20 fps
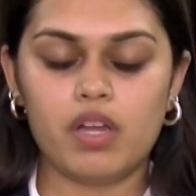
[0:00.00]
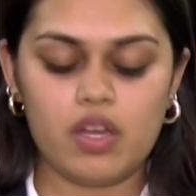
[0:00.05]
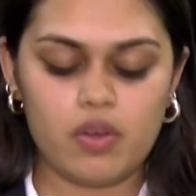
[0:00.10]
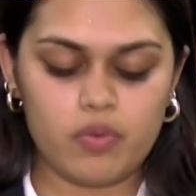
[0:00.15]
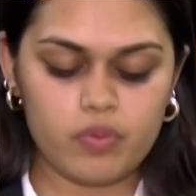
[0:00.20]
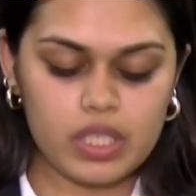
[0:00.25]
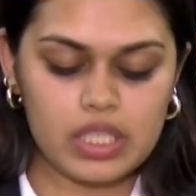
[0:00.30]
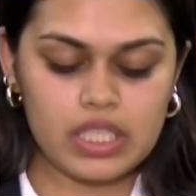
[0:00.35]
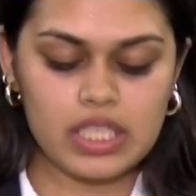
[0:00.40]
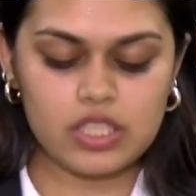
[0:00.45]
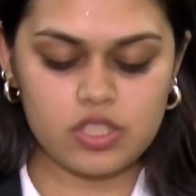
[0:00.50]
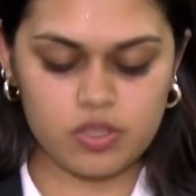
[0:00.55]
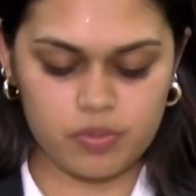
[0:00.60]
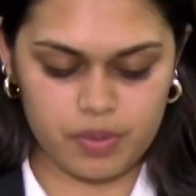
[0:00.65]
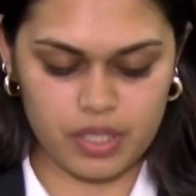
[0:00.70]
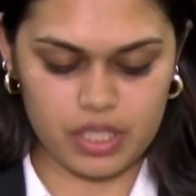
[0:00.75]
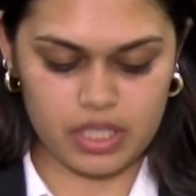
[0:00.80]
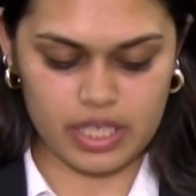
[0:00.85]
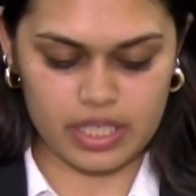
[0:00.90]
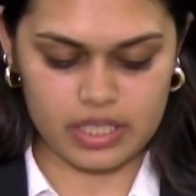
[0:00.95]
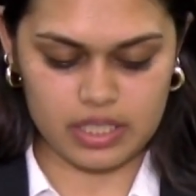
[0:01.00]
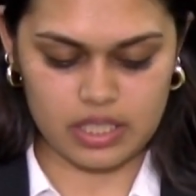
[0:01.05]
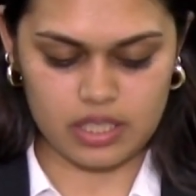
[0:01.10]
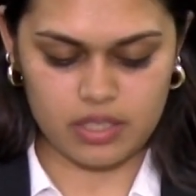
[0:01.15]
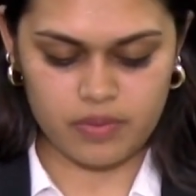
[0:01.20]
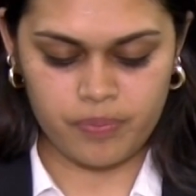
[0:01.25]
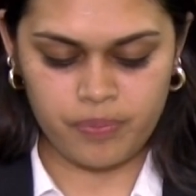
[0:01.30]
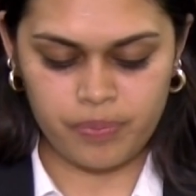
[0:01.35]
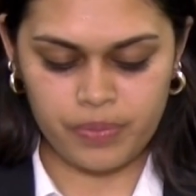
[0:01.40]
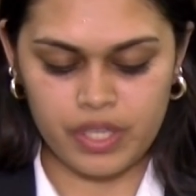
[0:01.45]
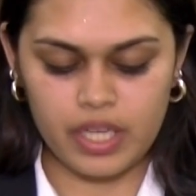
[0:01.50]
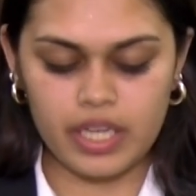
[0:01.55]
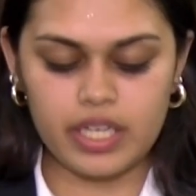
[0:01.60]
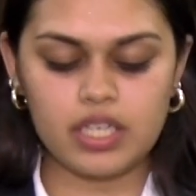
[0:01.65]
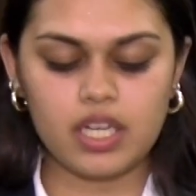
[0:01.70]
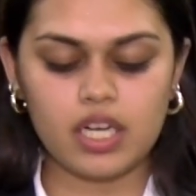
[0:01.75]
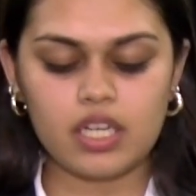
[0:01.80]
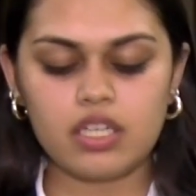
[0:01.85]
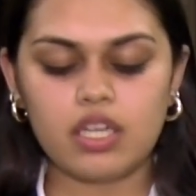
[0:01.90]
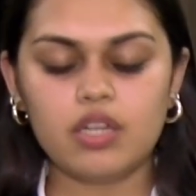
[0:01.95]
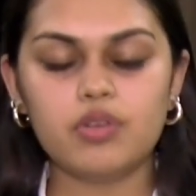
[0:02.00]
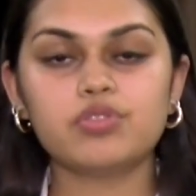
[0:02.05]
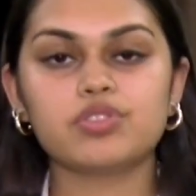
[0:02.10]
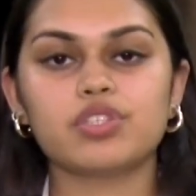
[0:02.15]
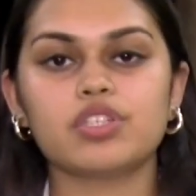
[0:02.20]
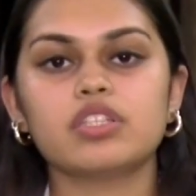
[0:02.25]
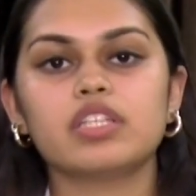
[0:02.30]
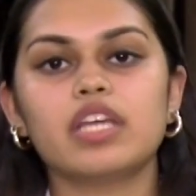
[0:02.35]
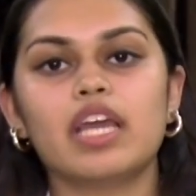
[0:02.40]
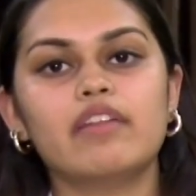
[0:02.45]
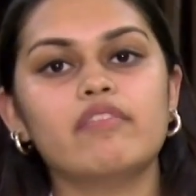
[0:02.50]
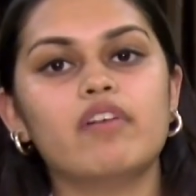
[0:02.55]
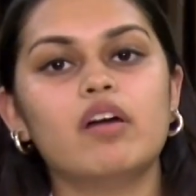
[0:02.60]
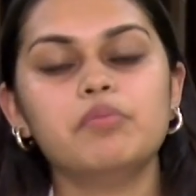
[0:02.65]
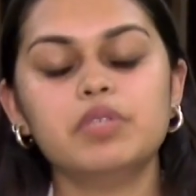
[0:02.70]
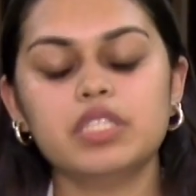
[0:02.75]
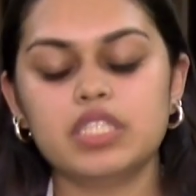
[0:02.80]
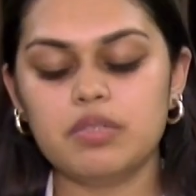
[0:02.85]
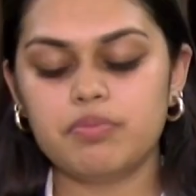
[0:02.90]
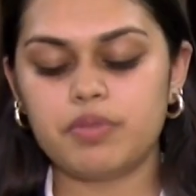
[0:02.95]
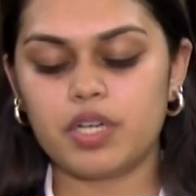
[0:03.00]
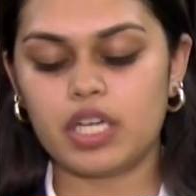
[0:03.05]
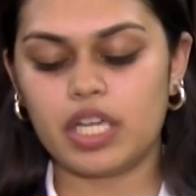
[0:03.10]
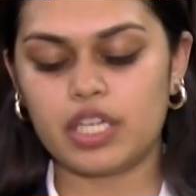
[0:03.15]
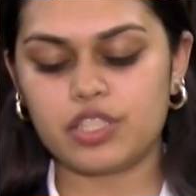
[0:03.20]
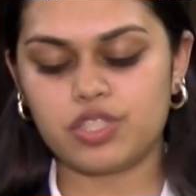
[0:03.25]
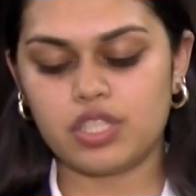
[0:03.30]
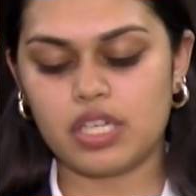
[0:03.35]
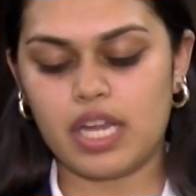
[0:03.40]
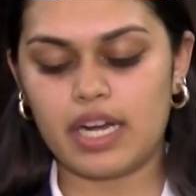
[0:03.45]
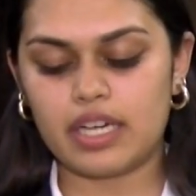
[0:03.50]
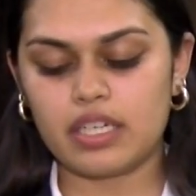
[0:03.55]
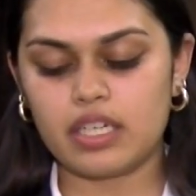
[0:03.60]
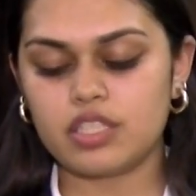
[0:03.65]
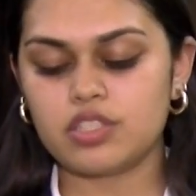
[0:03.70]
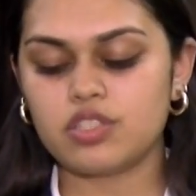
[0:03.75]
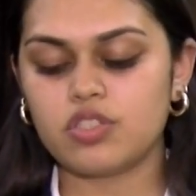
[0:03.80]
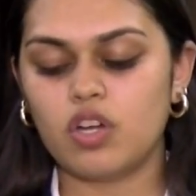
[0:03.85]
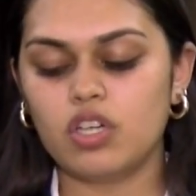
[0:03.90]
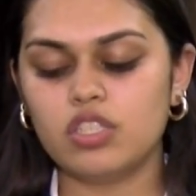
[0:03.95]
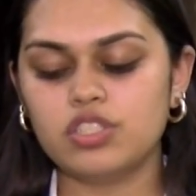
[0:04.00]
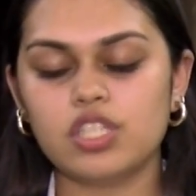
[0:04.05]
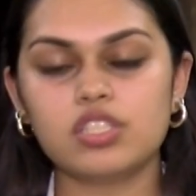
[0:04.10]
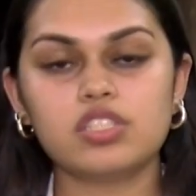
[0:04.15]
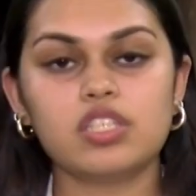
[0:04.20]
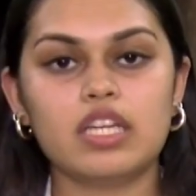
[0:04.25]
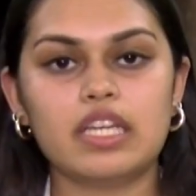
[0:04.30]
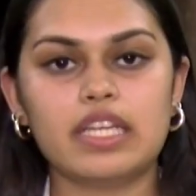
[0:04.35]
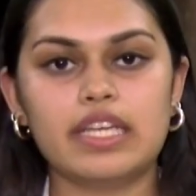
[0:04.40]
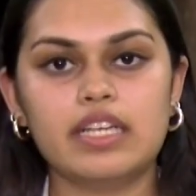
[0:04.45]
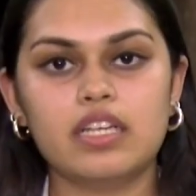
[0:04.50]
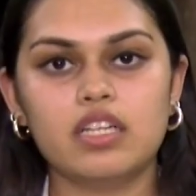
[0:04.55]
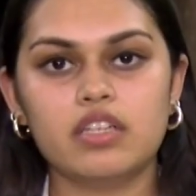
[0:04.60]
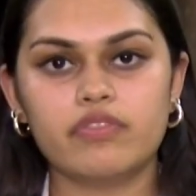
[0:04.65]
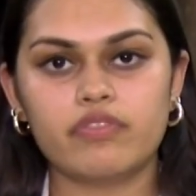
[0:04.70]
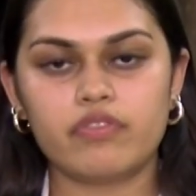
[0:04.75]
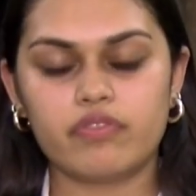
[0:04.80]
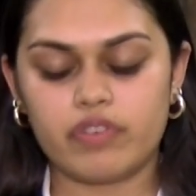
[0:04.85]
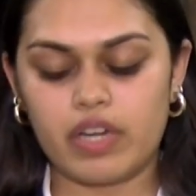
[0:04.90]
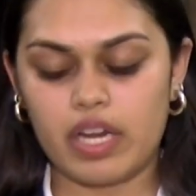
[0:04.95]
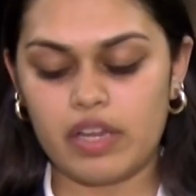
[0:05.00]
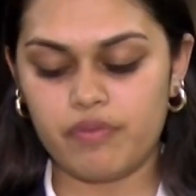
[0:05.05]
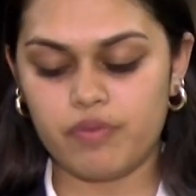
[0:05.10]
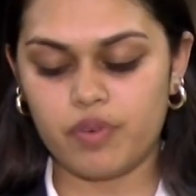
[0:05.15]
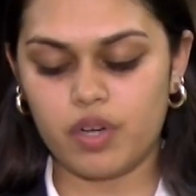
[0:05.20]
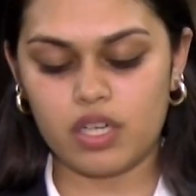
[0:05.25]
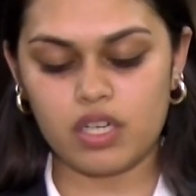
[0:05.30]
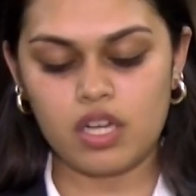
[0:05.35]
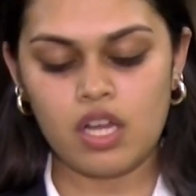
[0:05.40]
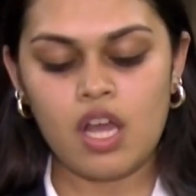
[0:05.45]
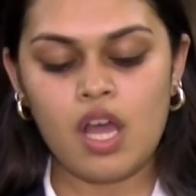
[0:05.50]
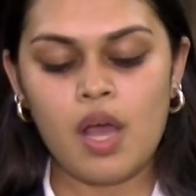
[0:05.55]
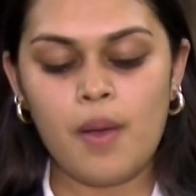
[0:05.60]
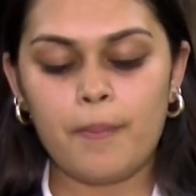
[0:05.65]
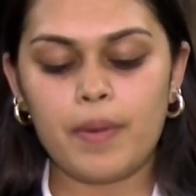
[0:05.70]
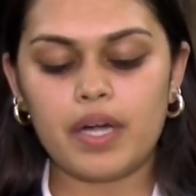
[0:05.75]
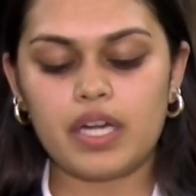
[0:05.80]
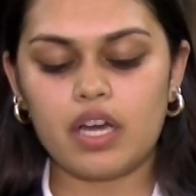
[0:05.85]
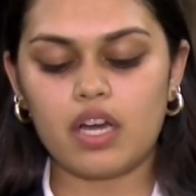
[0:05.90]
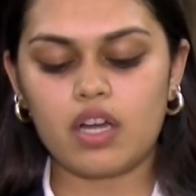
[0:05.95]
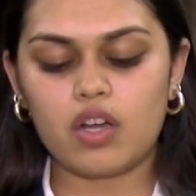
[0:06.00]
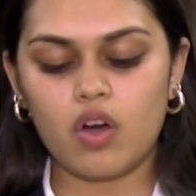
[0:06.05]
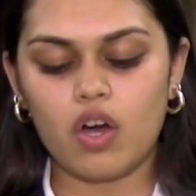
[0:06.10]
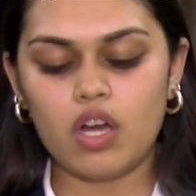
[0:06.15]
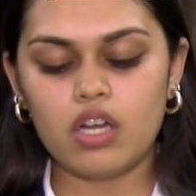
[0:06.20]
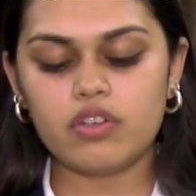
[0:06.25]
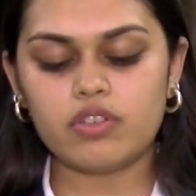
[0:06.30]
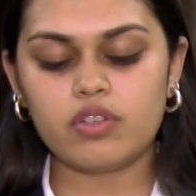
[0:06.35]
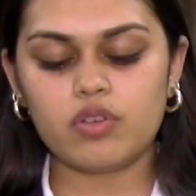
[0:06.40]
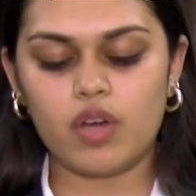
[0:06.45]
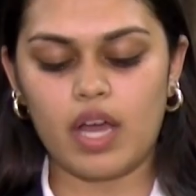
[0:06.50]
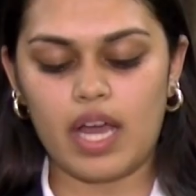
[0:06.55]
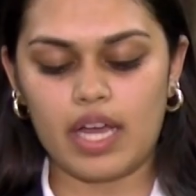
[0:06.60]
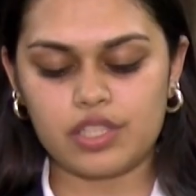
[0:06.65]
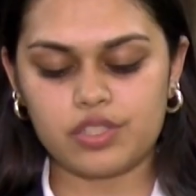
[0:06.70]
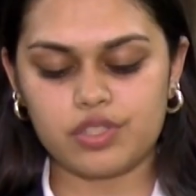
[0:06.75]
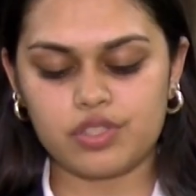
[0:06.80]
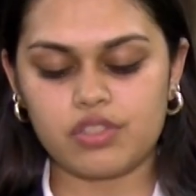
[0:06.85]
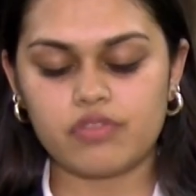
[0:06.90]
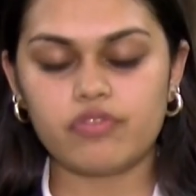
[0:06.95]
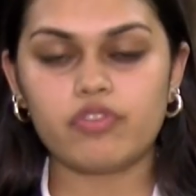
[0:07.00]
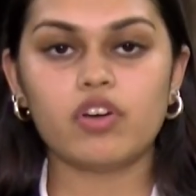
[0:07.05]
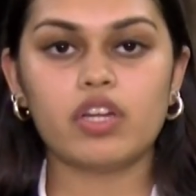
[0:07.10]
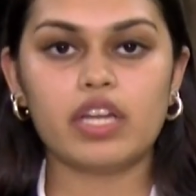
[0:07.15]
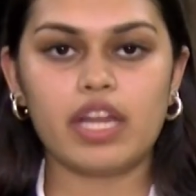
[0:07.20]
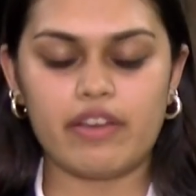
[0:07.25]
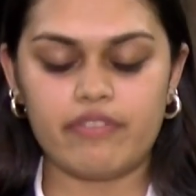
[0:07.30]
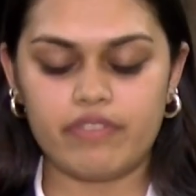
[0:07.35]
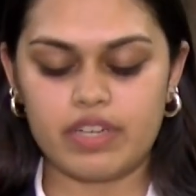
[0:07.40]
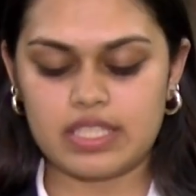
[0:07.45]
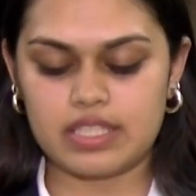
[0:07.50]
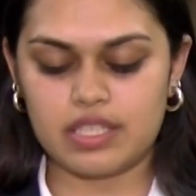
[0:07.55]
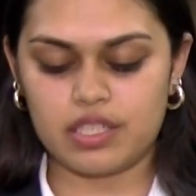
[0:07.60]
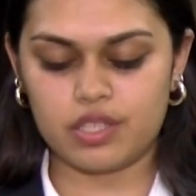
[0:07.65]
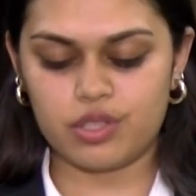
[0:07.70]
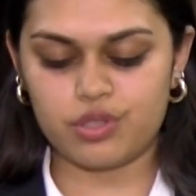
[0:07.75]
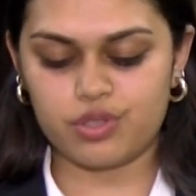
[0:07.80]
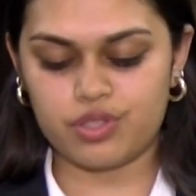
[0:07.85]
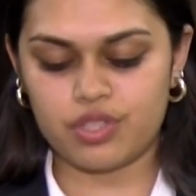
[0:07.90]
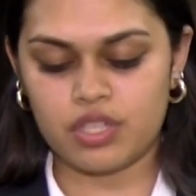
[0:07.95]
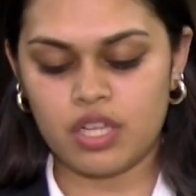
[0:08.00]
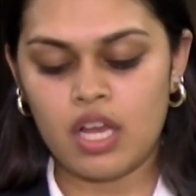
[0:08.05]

We need to protect it. In conclusion, the Environmental Protection Act is not just a legal framework, but a call to action for every citizen.